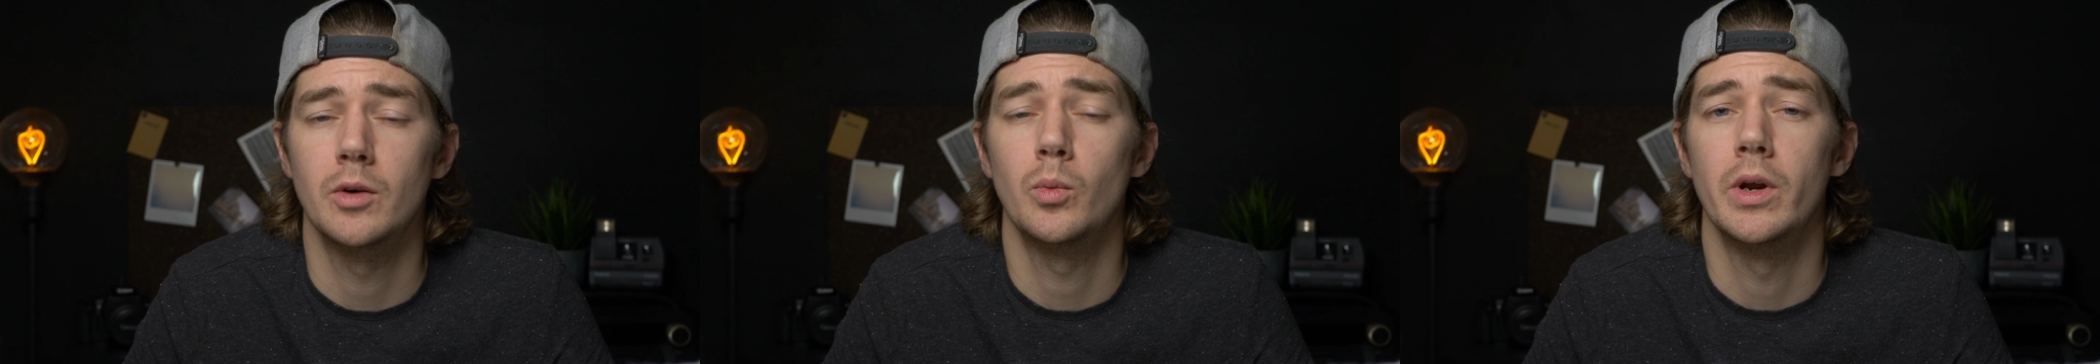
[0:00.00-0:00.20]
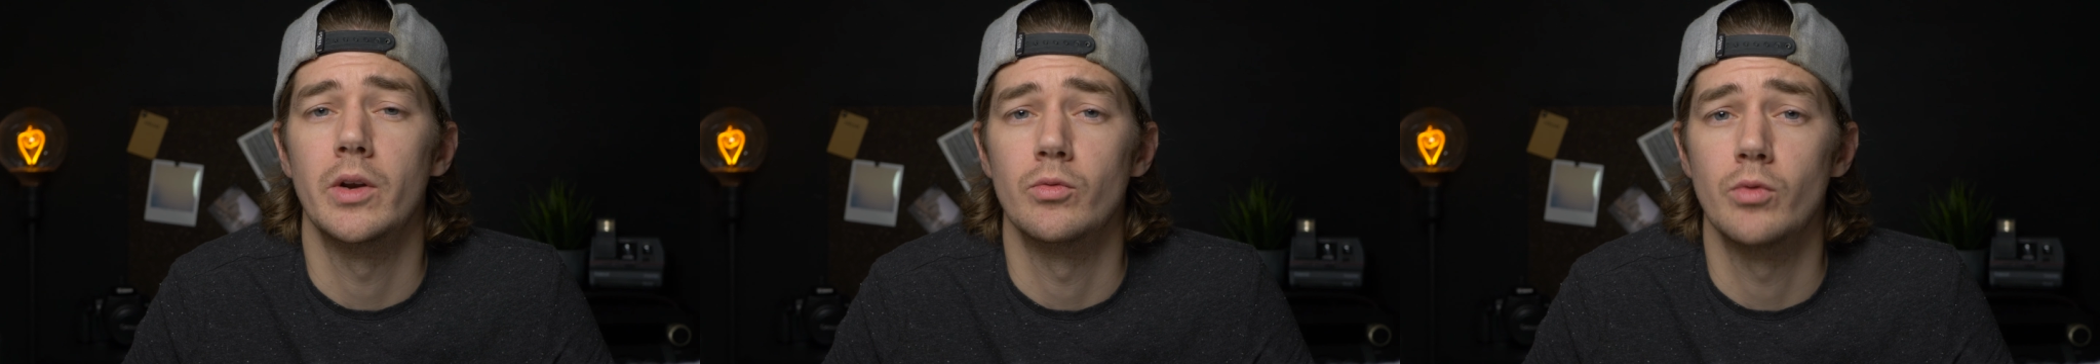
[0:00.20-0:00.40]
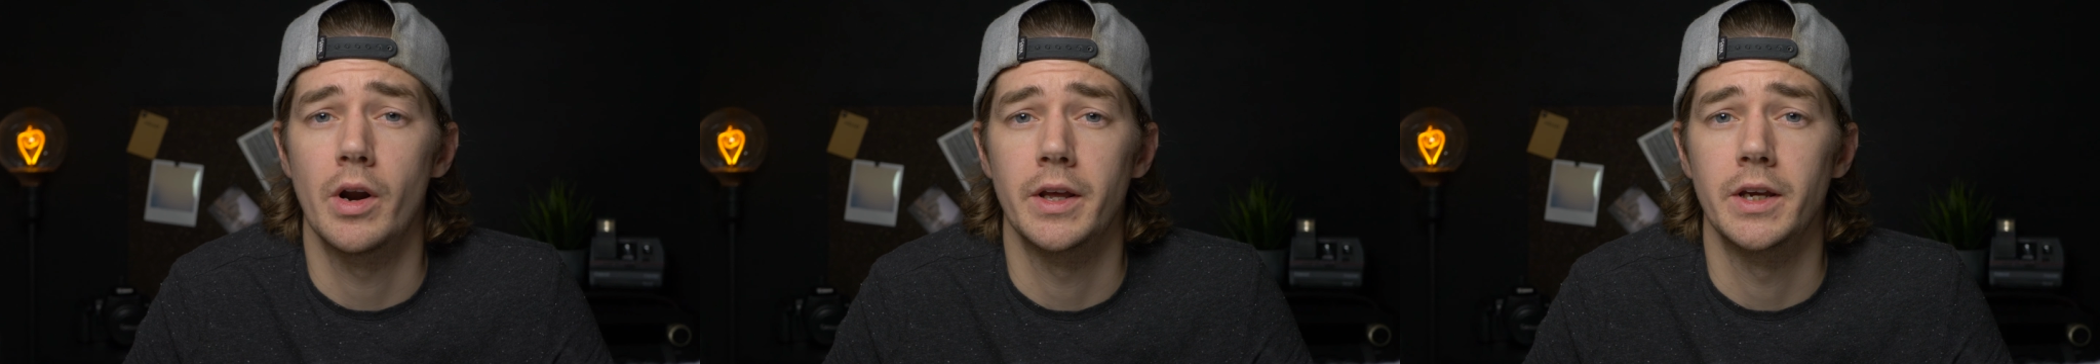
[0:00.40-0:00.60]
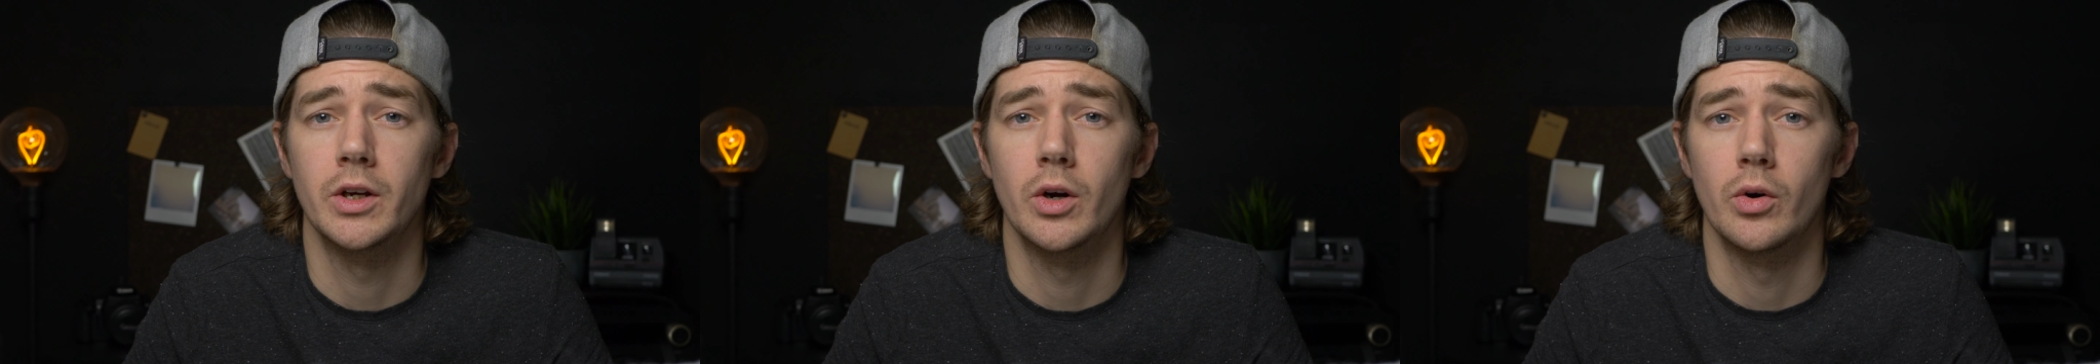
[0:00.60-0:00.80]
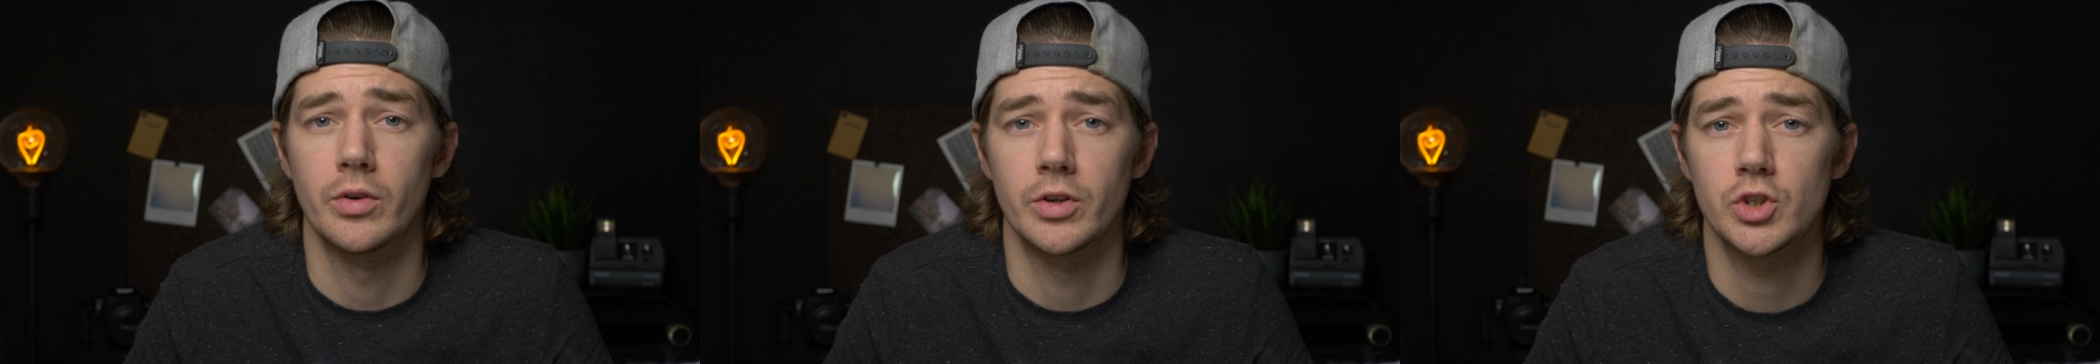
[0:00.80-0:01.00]
when running
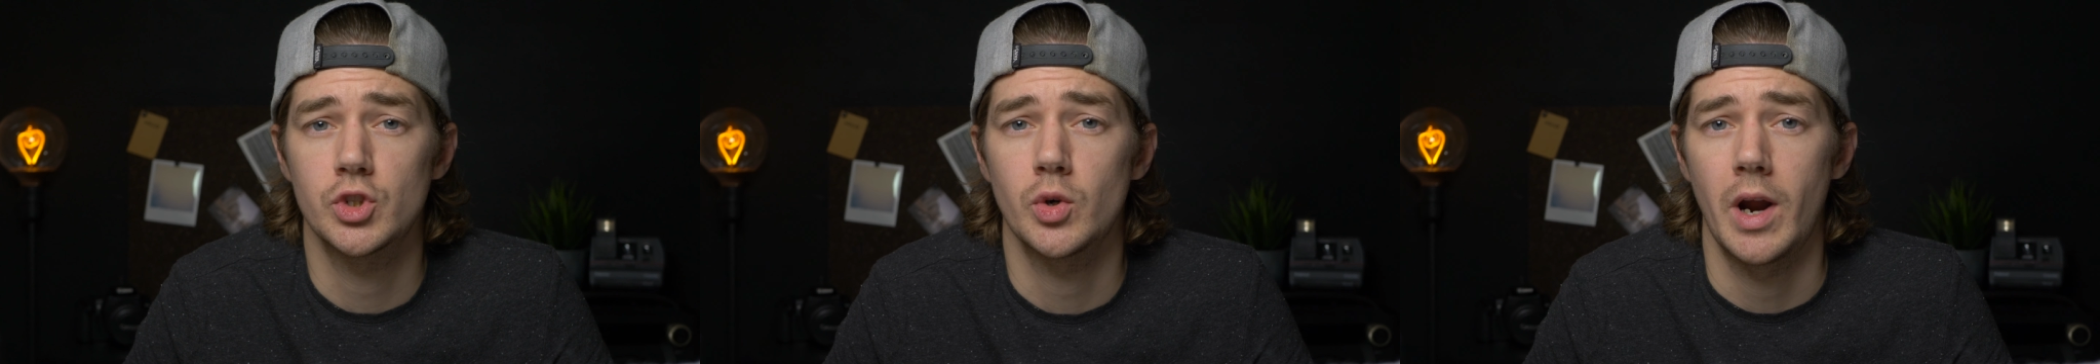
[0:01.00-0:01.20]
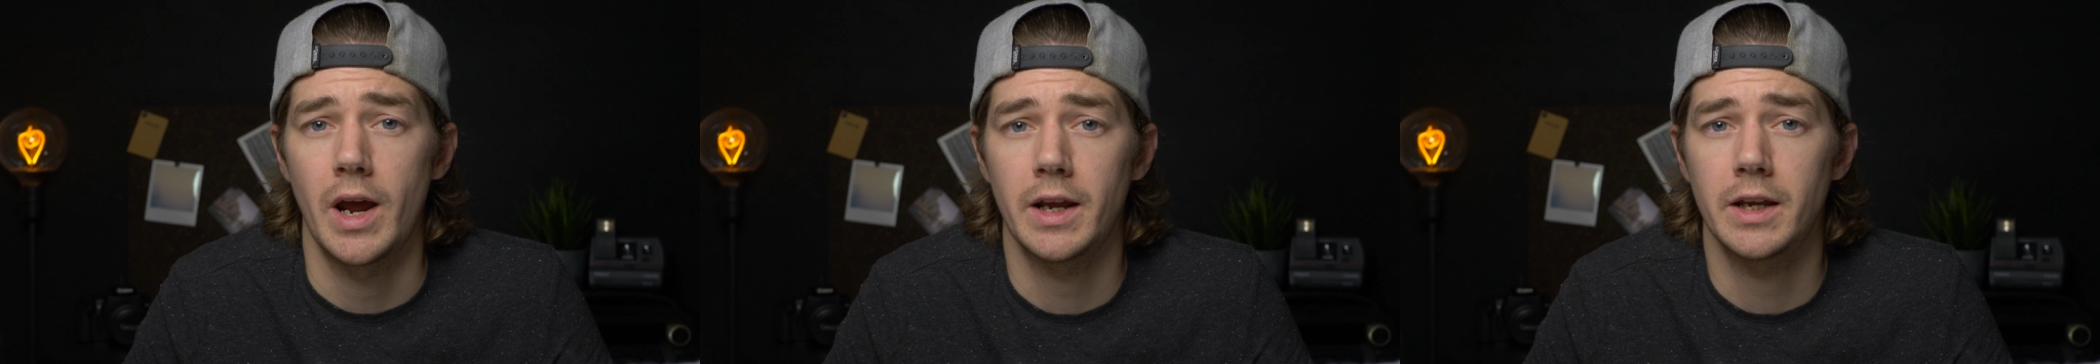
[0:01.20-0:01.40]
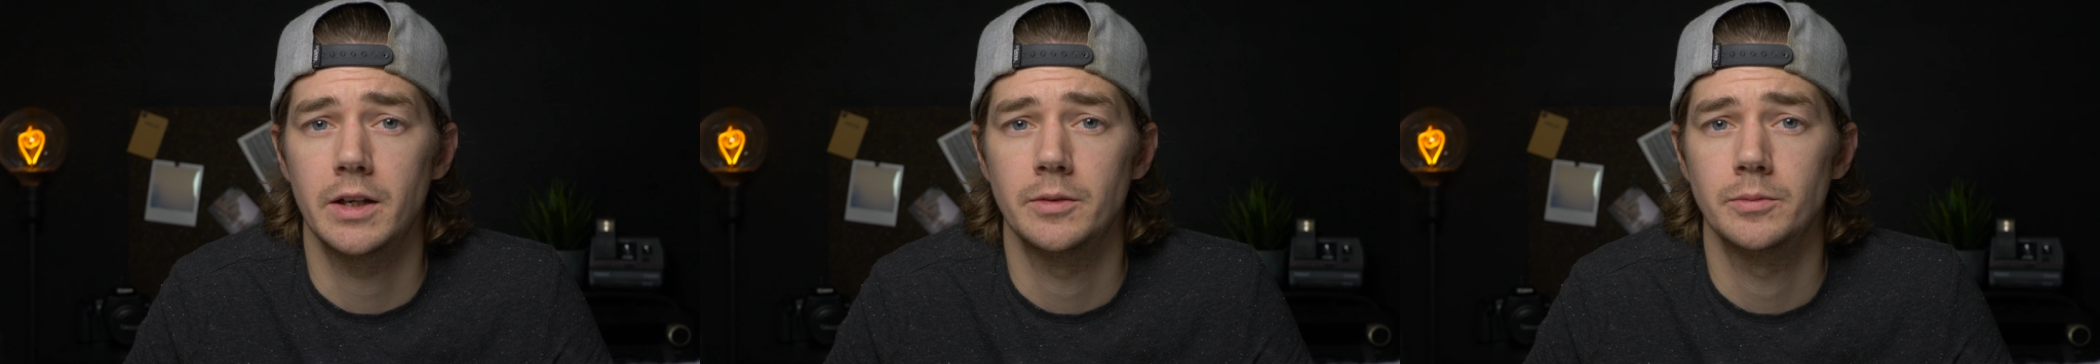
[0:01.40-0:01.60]
on a track.